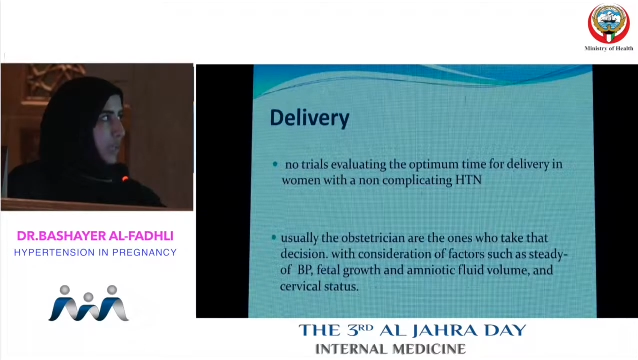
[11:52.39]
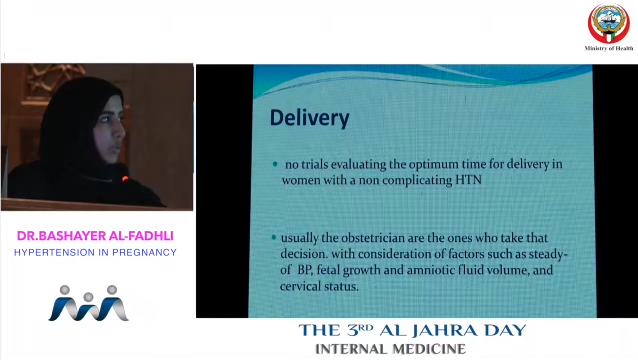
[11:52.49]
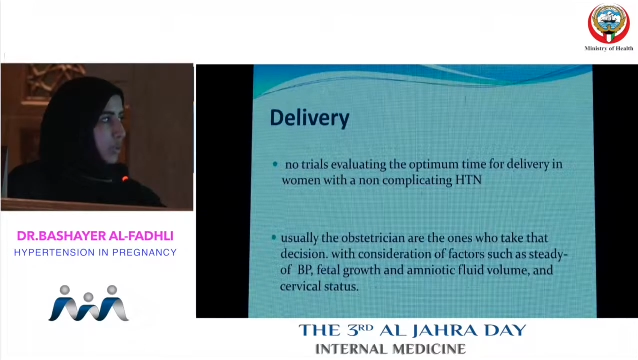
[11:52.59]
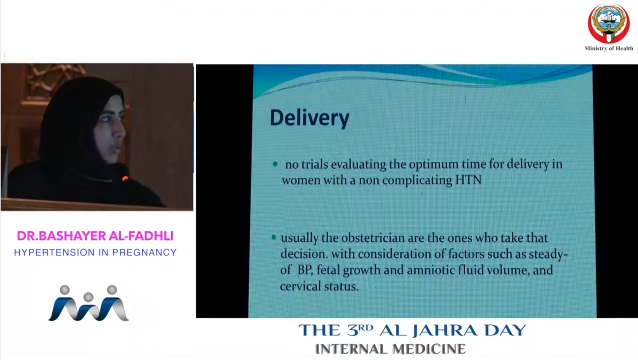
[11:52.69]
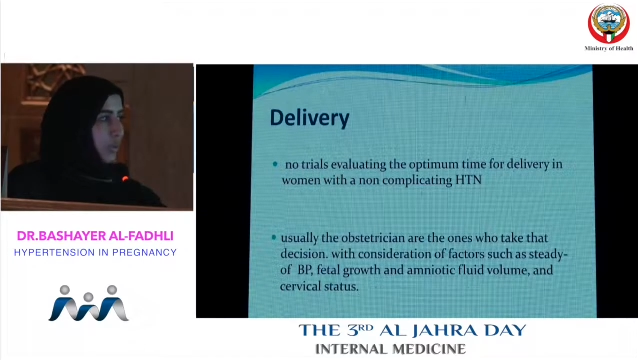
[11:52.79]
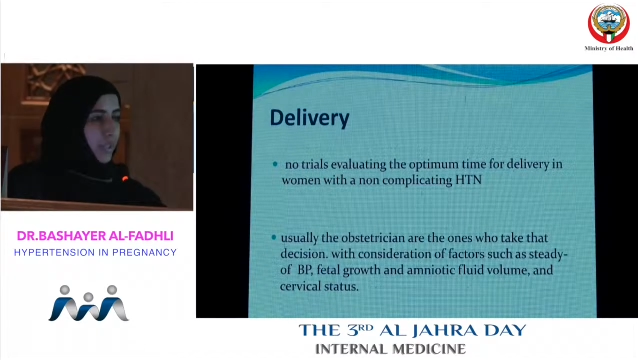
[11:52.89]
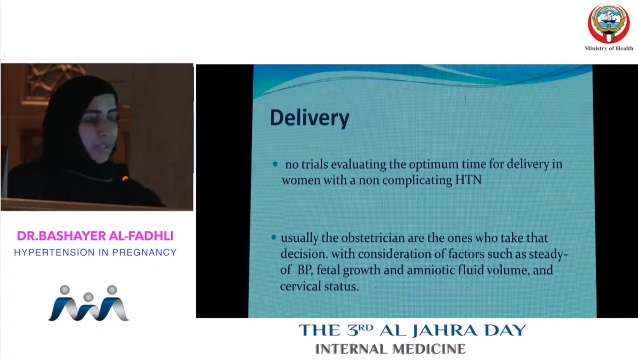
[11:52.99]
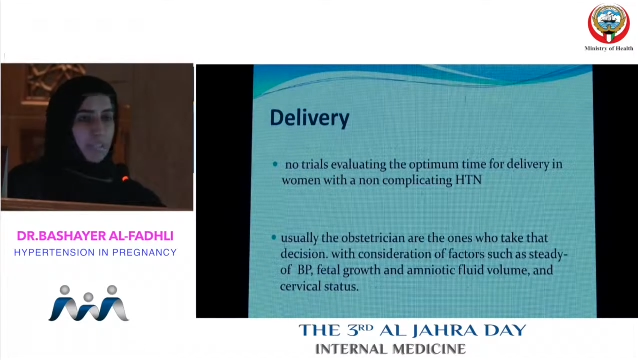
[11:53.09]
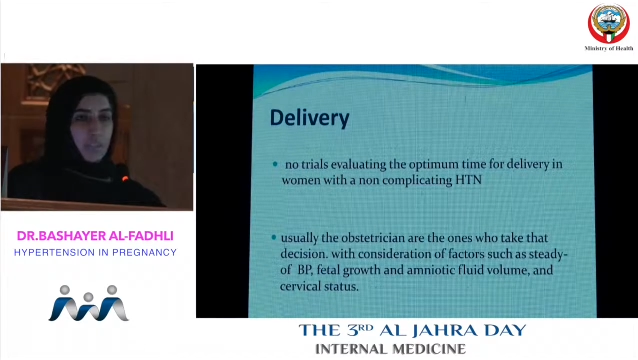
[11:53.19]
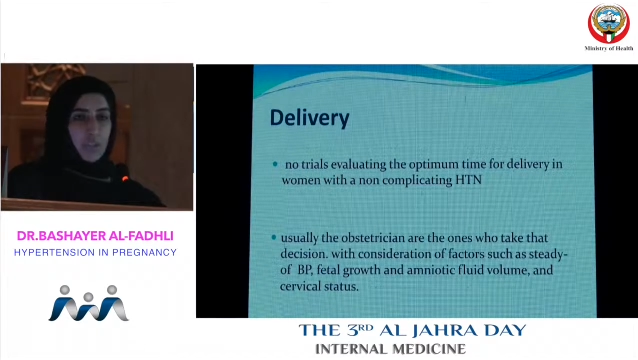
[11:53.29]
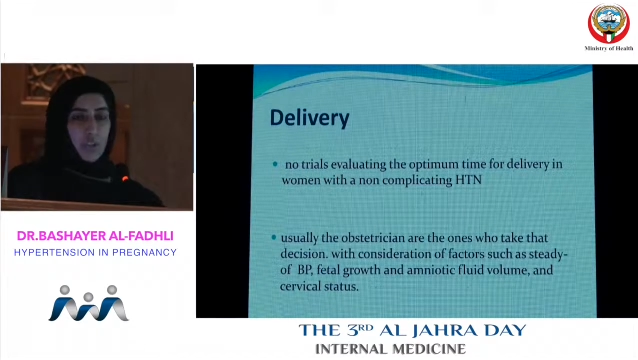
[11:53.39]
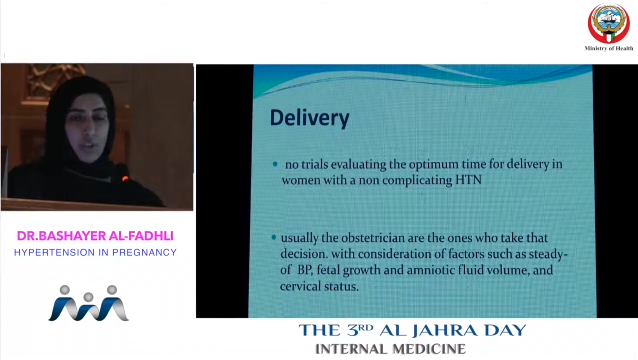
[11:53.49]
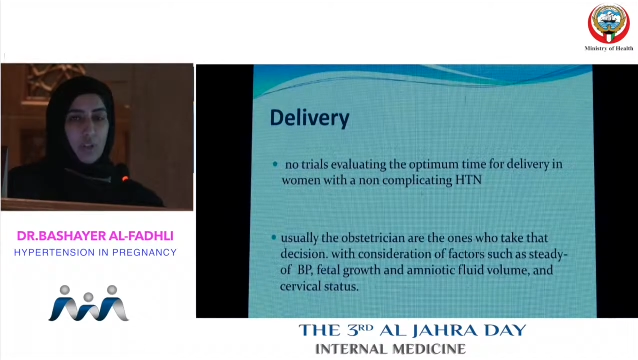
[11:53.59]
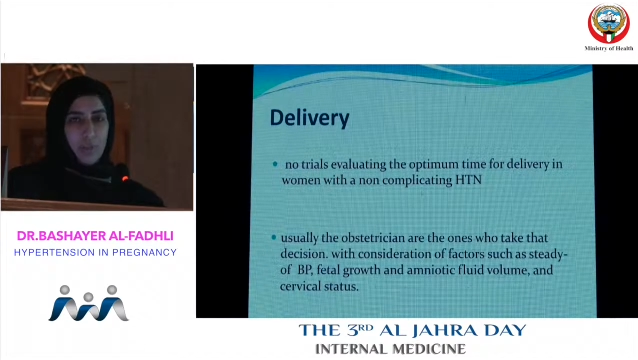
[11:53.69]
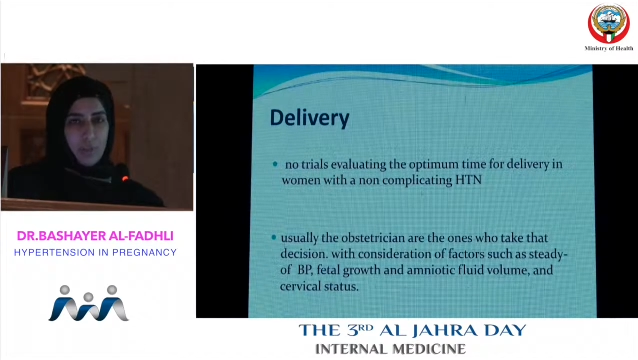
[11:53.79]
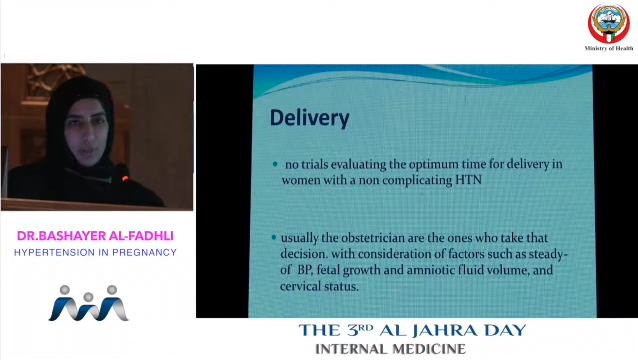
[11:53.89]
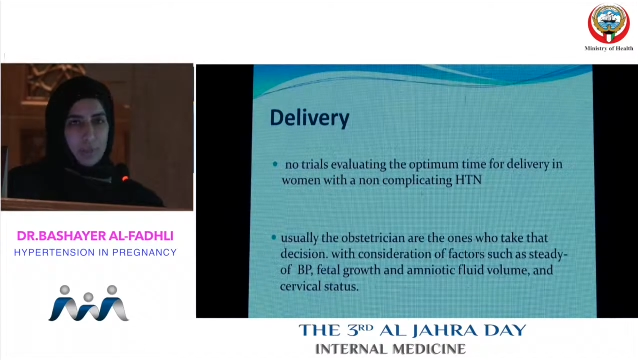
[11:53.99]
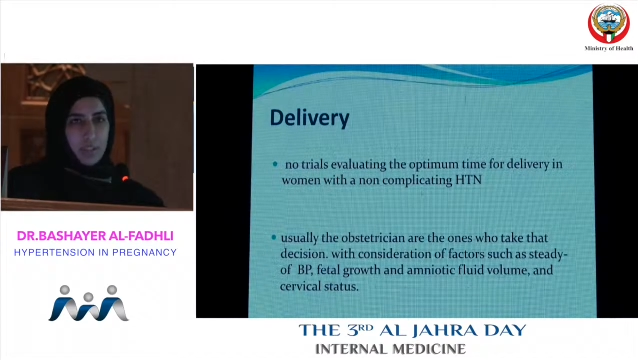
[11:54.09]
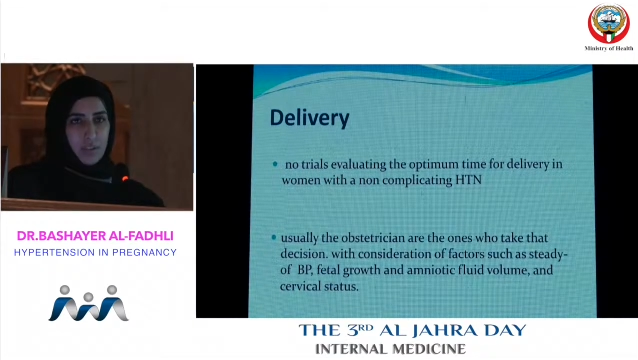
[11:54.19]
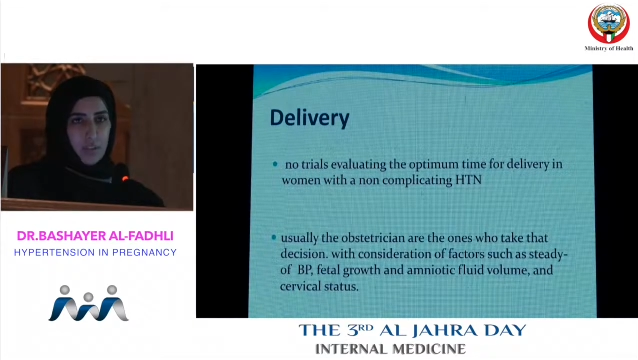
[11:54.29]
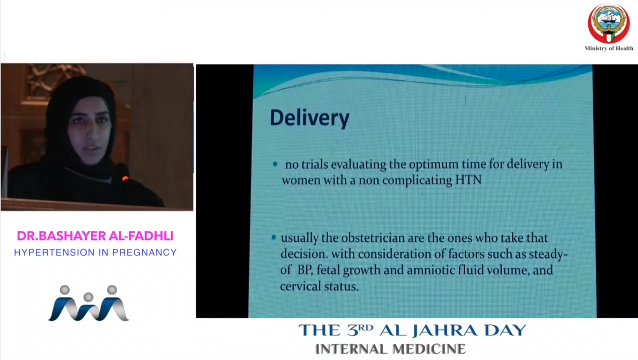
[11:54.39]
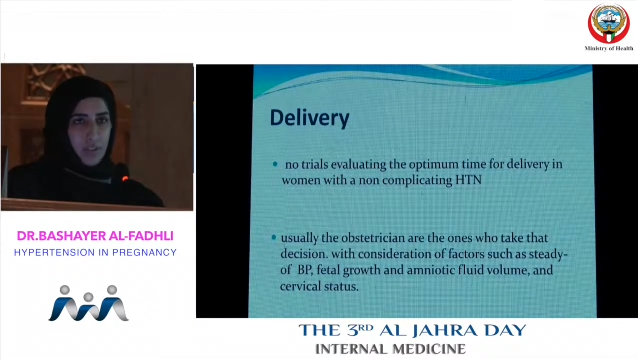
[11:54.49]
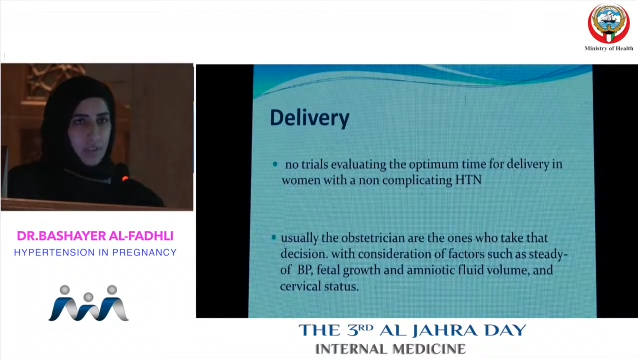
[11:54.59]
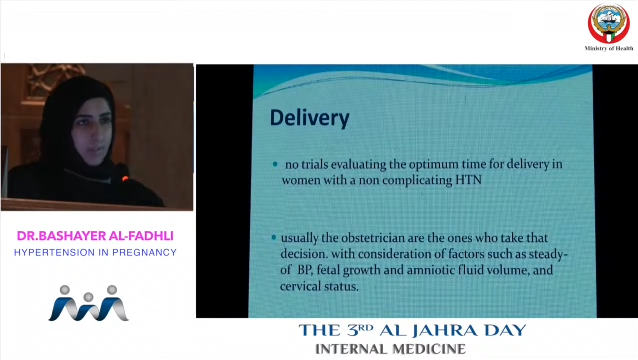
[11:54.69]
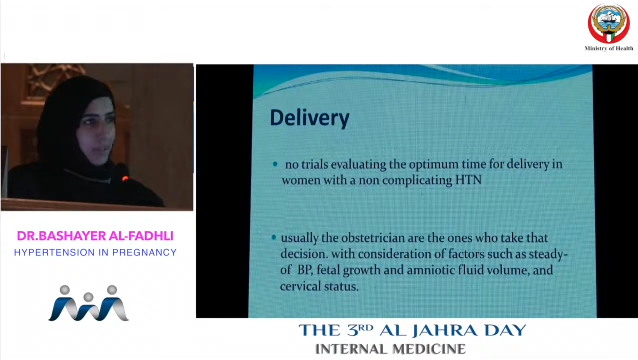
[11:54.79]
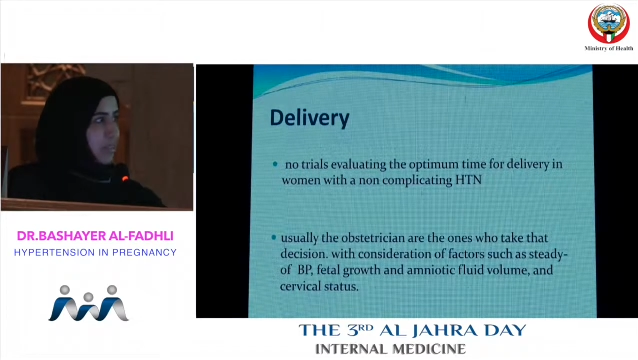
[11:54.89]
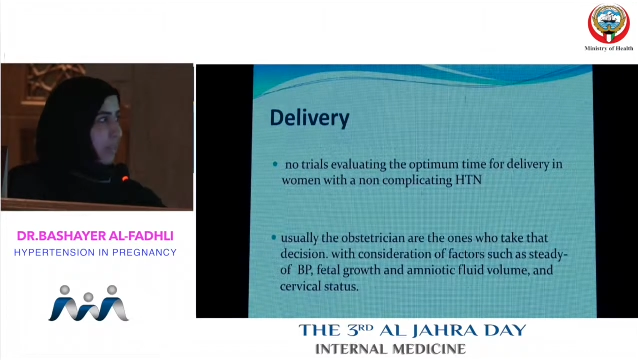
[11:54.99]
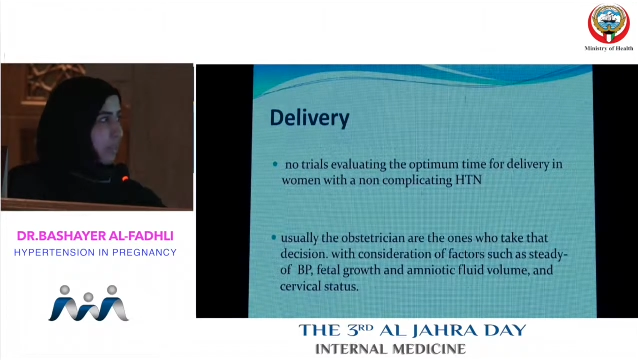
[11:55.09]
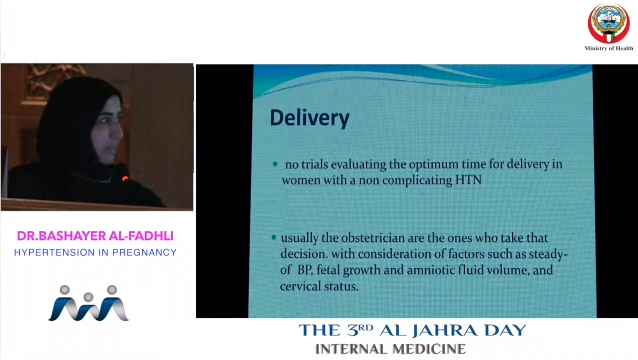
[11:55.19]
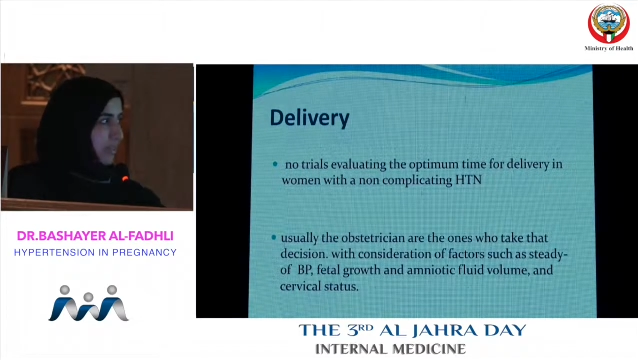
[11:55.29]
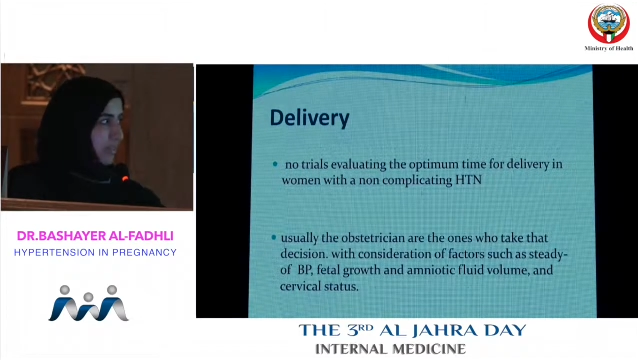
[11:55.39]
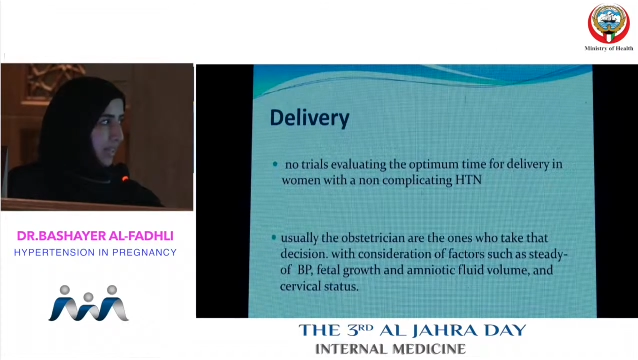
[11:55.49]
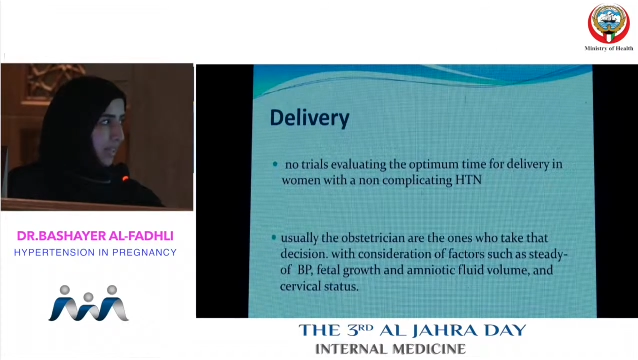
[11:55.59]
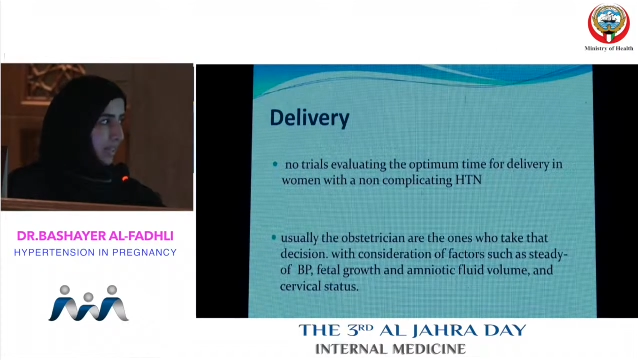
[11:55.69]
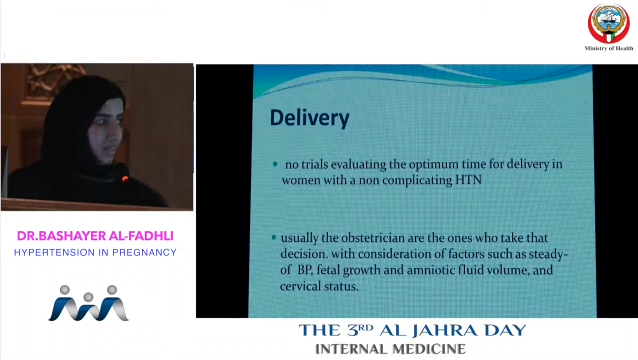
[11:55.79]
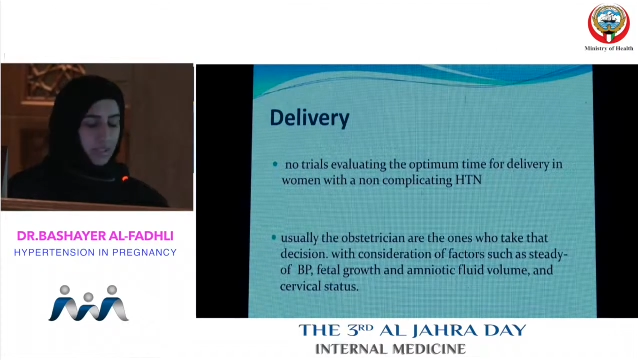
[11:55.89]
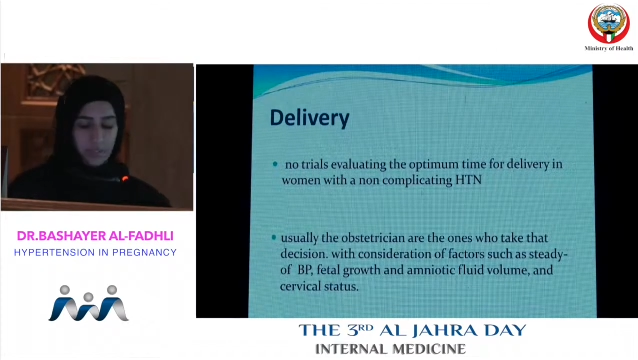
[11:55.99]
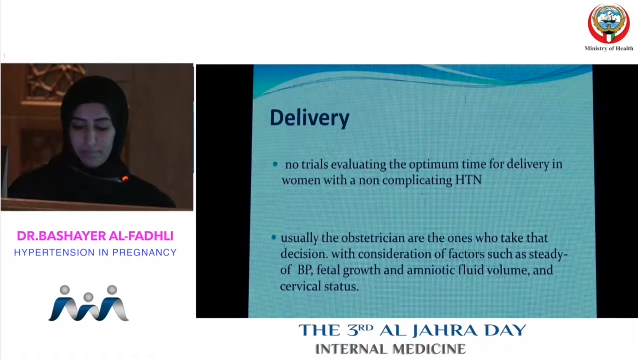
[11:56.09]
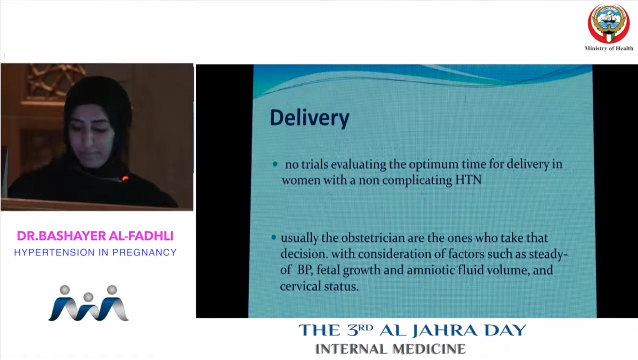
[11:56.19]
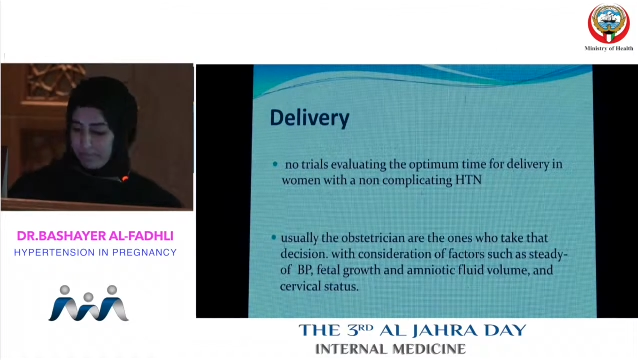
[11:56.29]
It's usually the decision of the obstetrician depends on many factors.